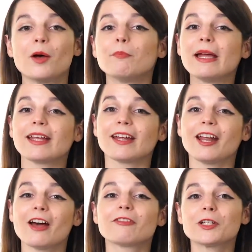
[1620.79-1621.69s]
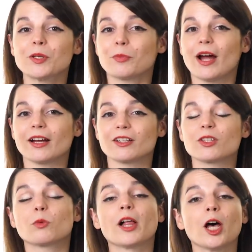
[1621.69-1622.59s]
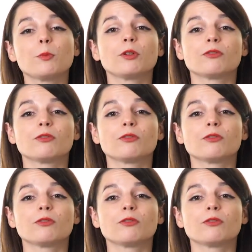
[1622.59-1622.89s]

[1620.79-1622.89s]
Making an effort to practice will help your